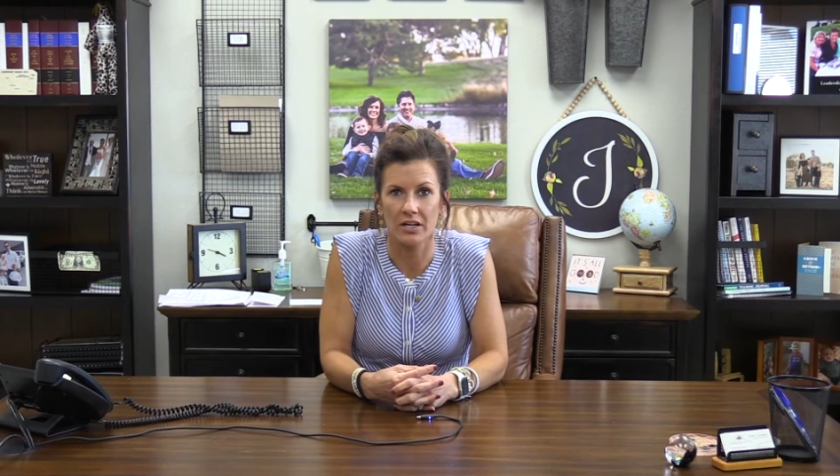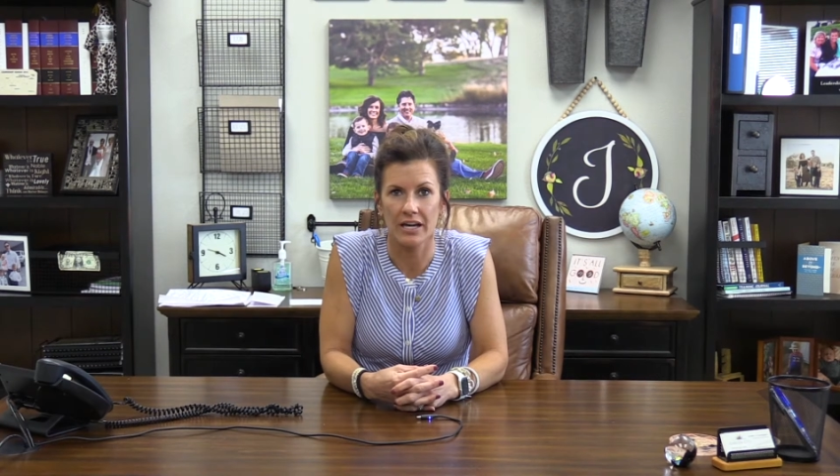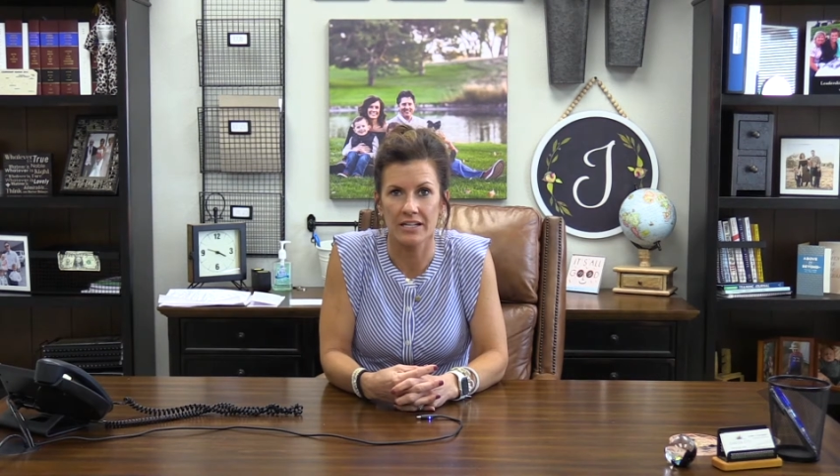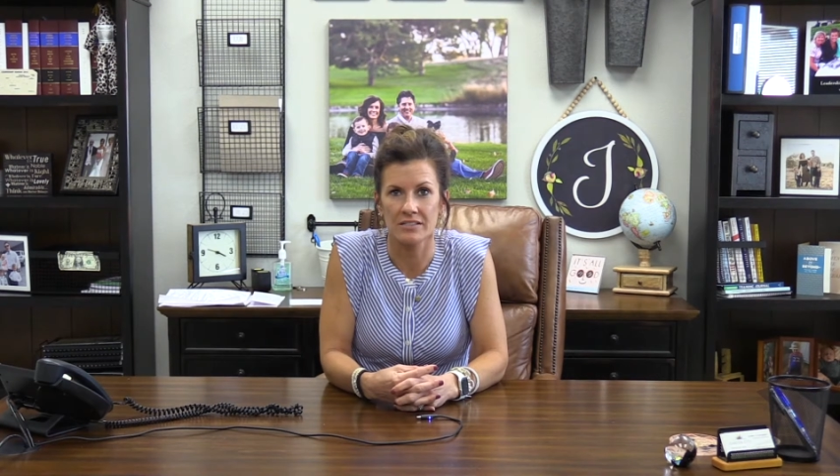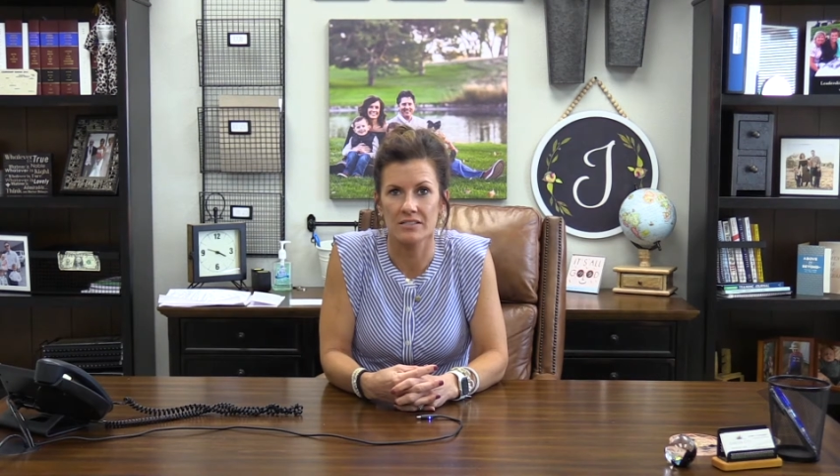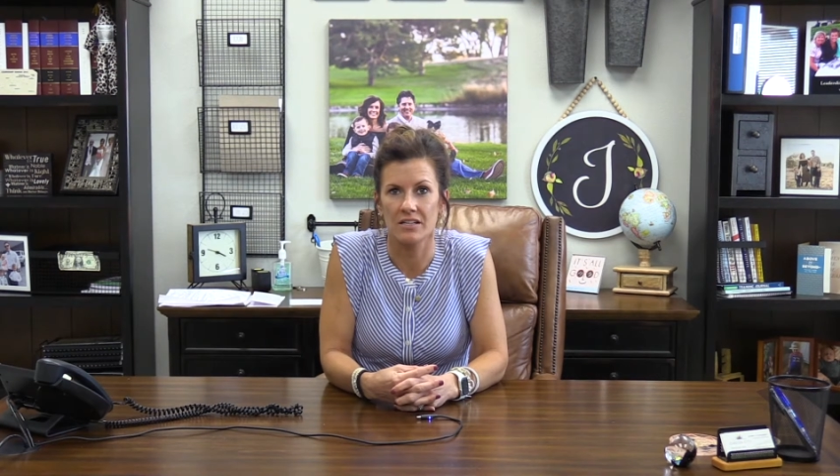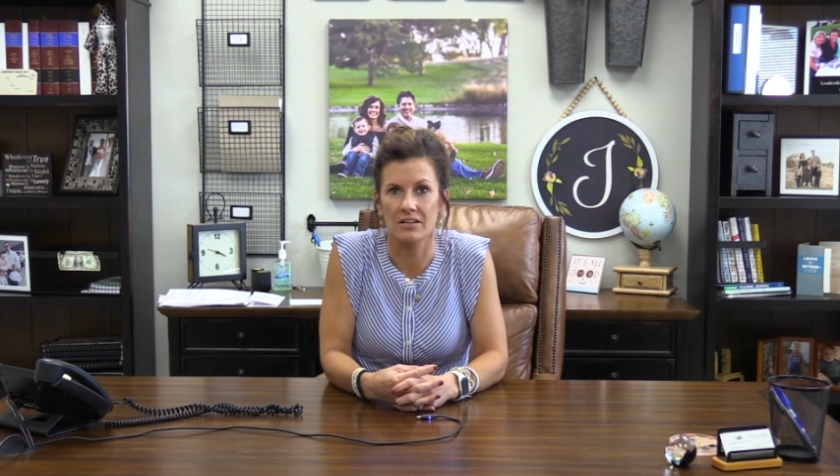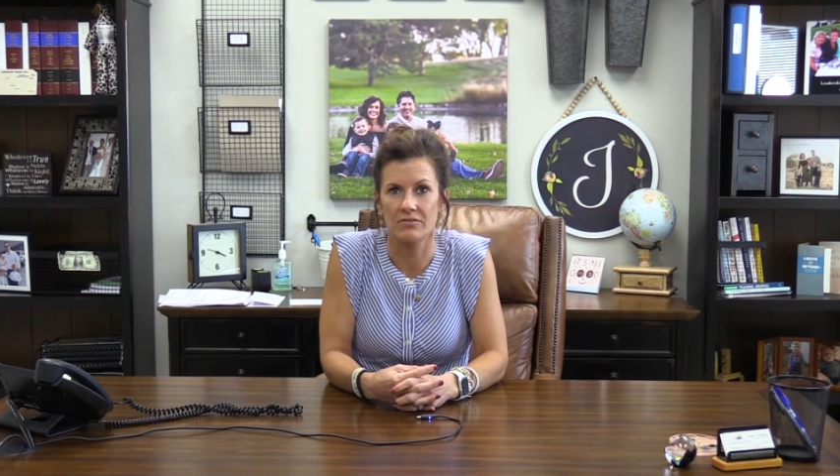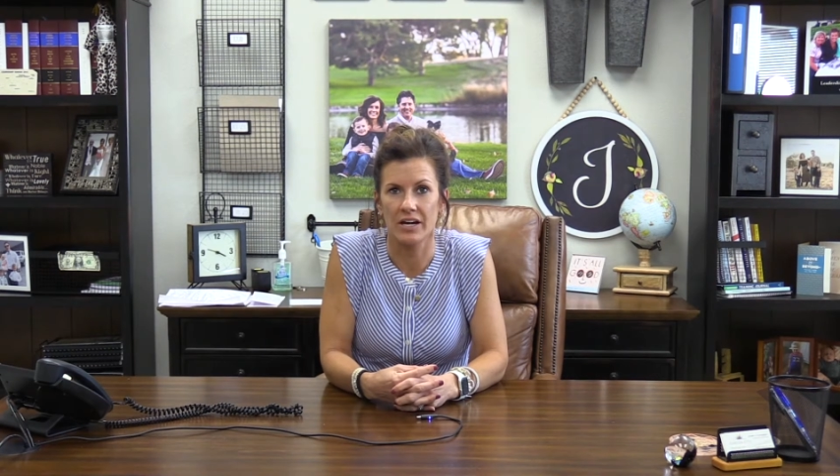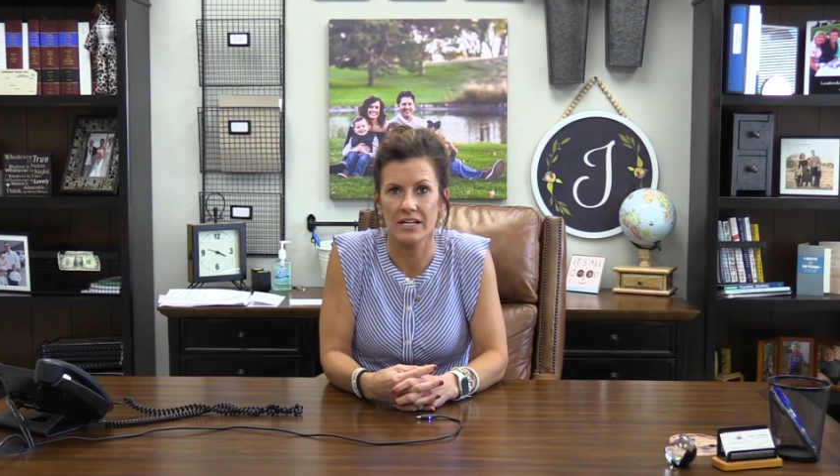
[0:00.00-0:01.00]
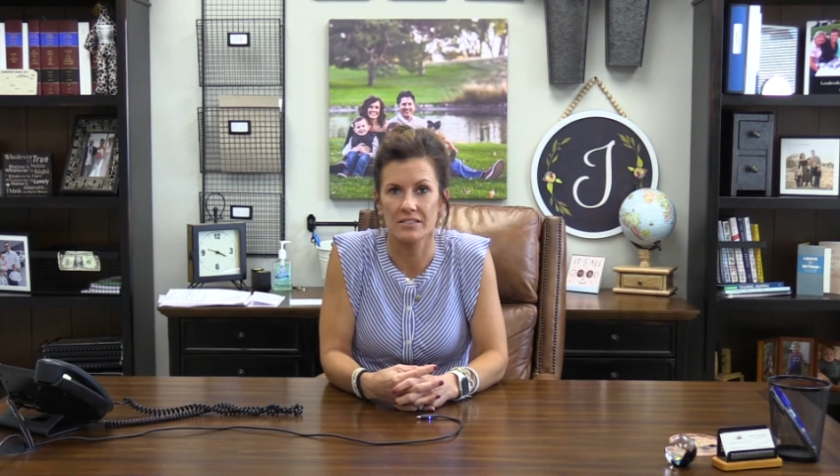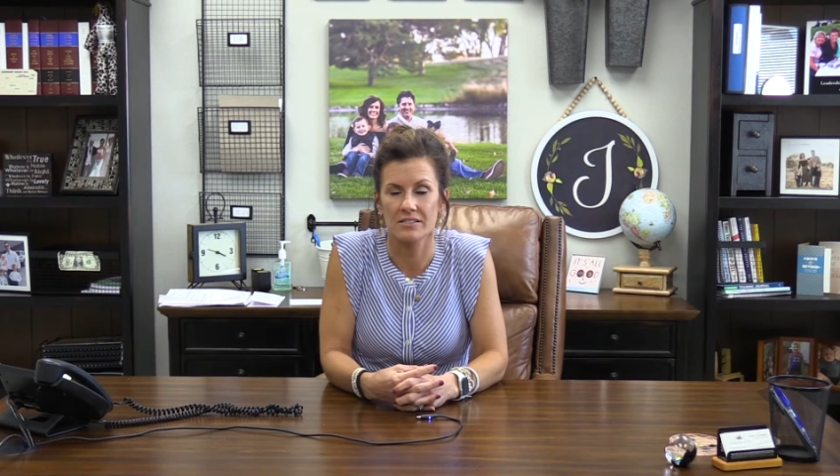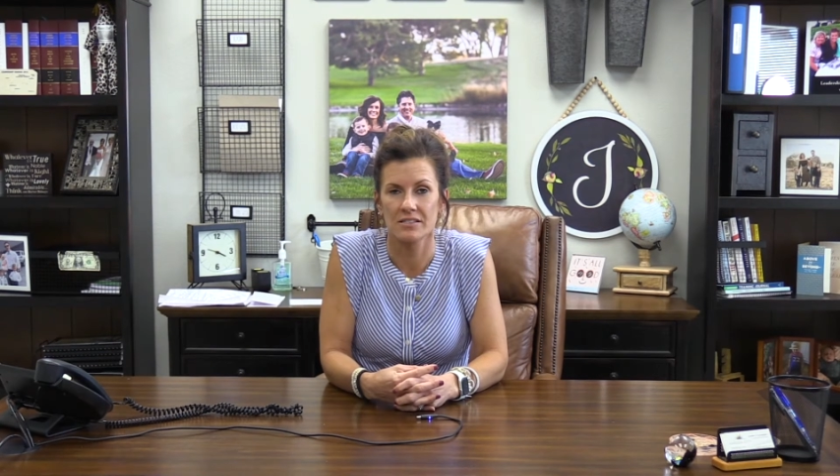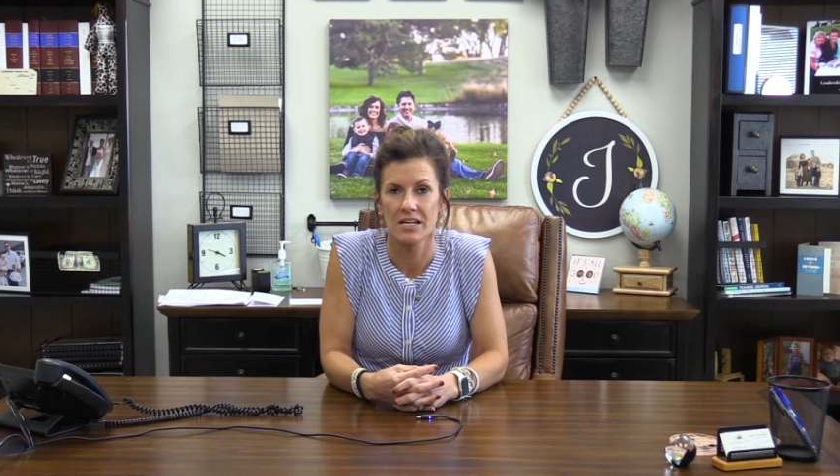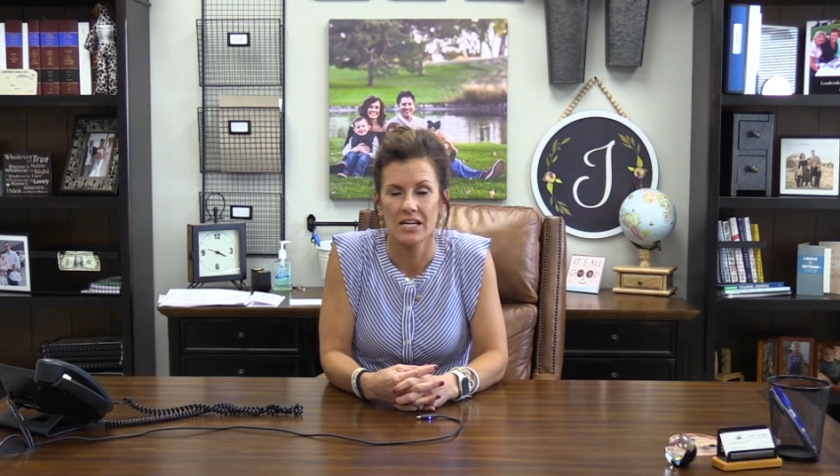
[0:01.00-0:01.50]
guidance and advice